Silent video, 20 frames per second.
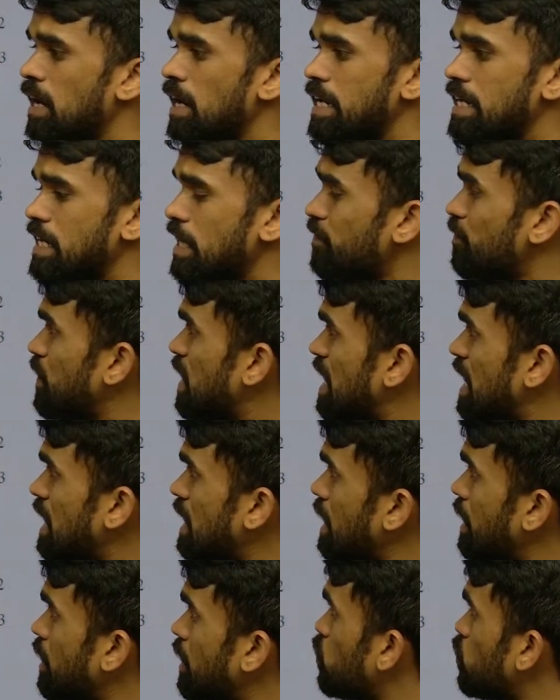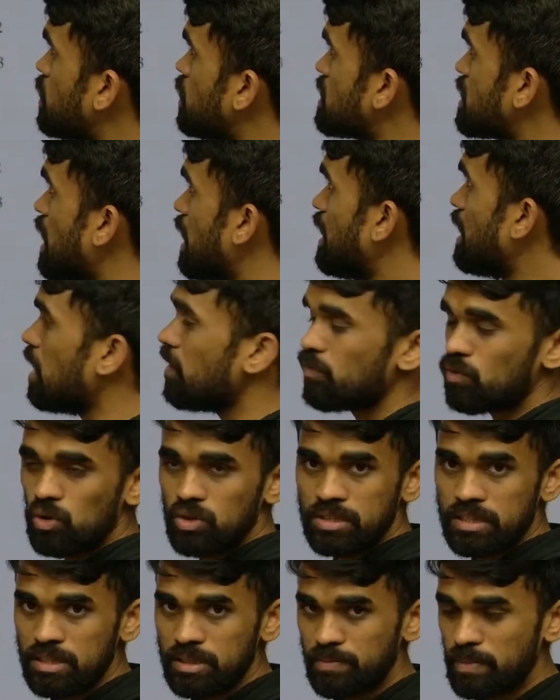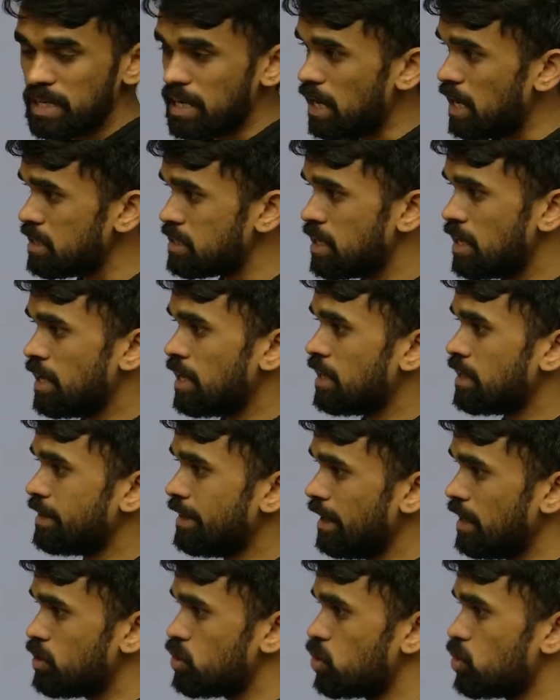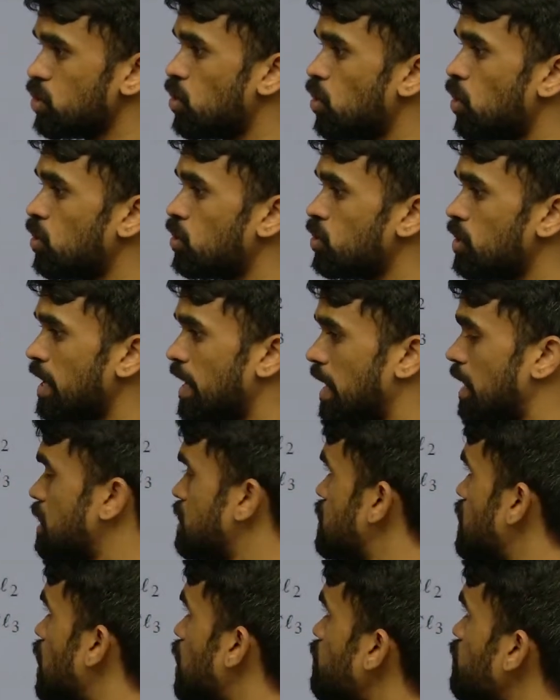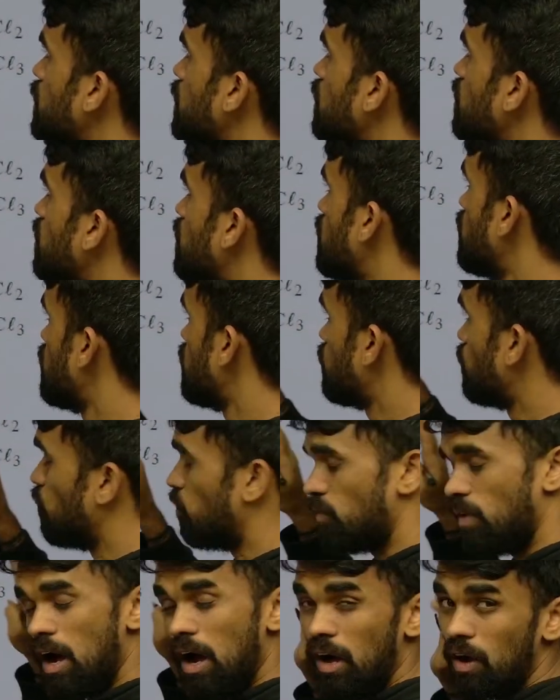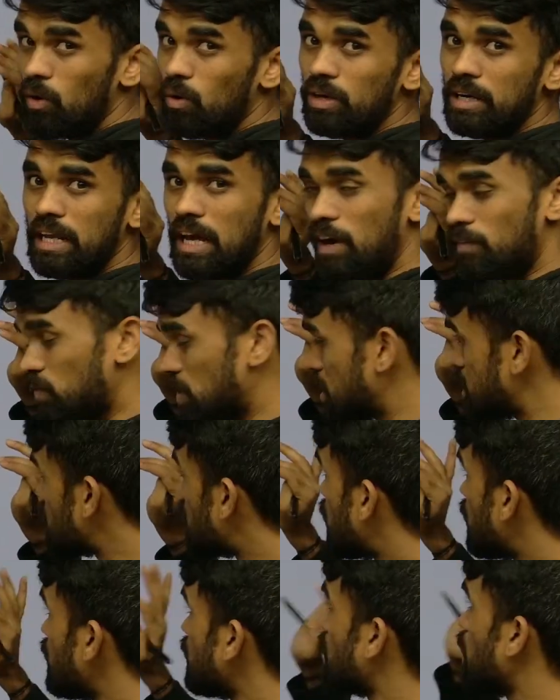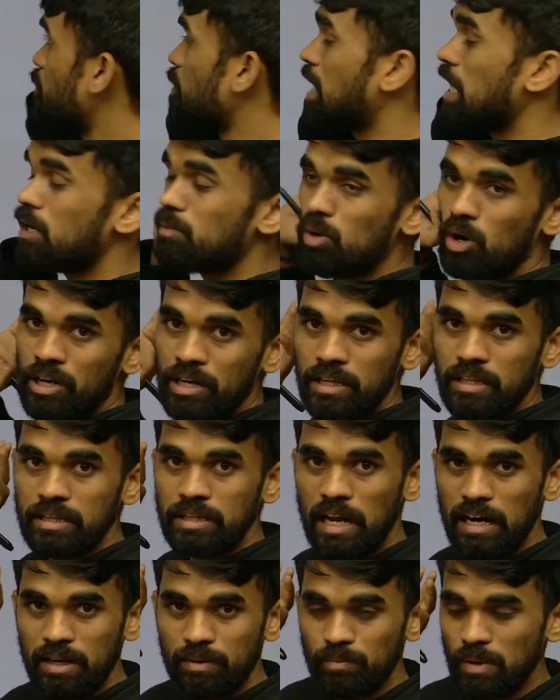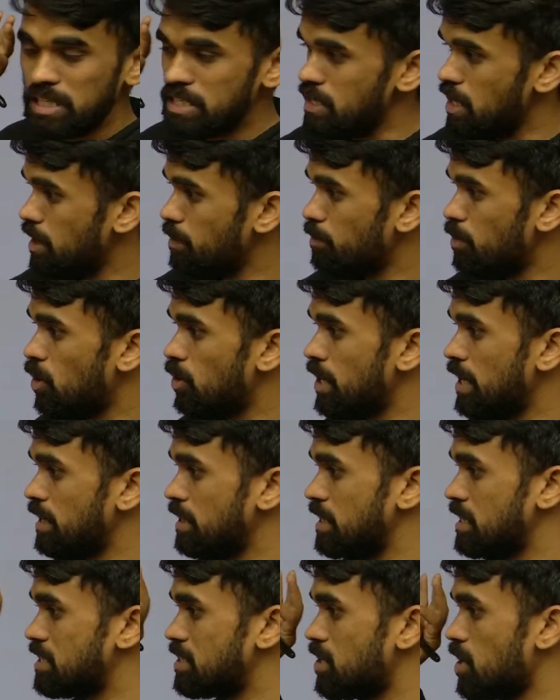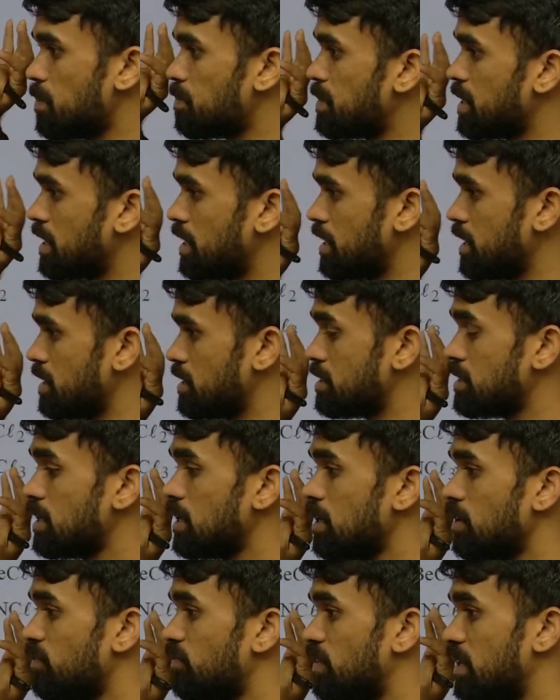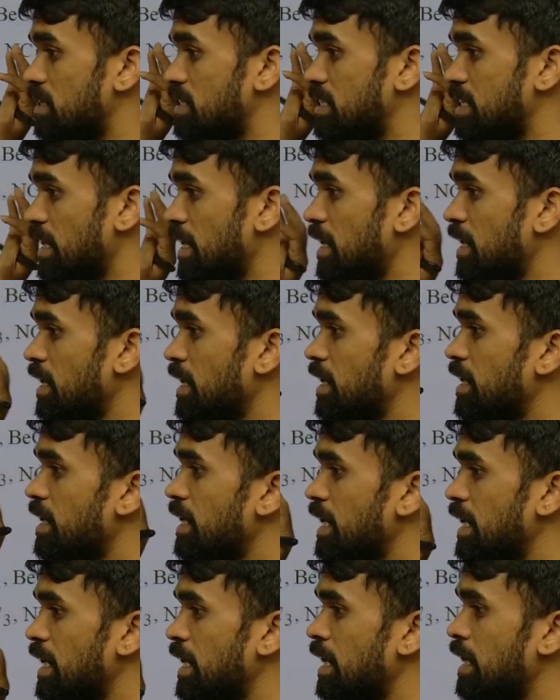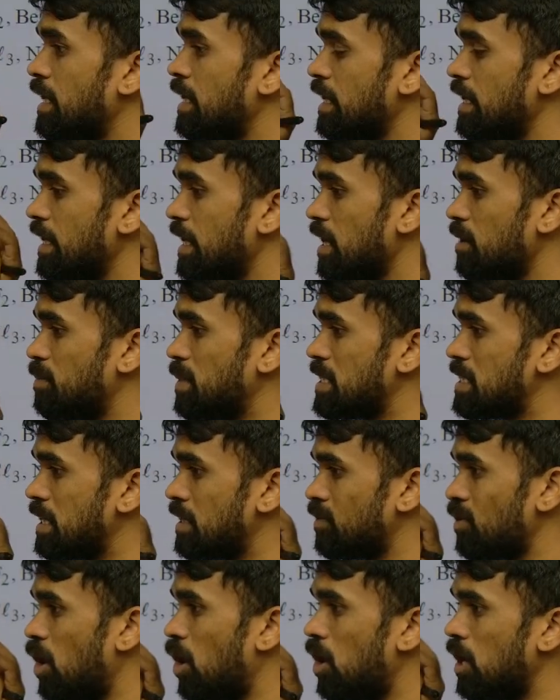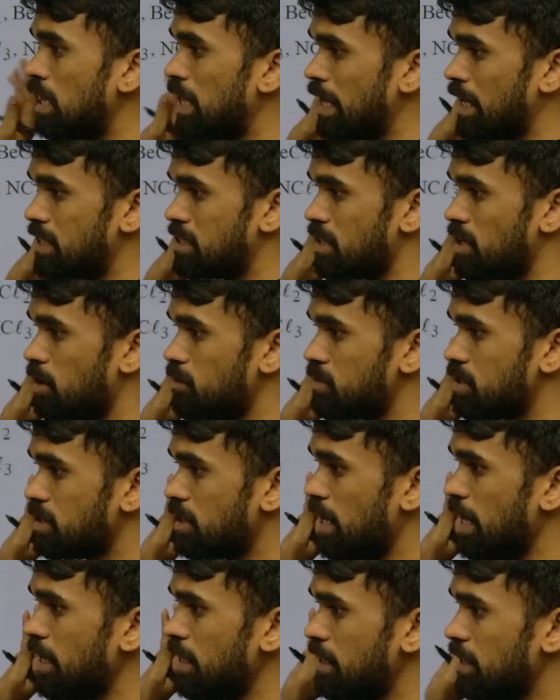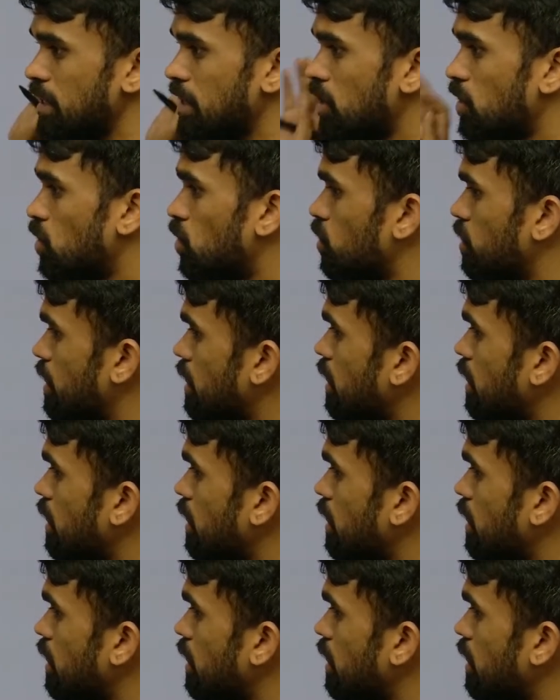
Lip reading: definitely do this kind of questions, because they should go to the exam only after studying chemical bonding. That much important this chapter it is for JEE, NEET, EAPCET, all the exams, right? Okay,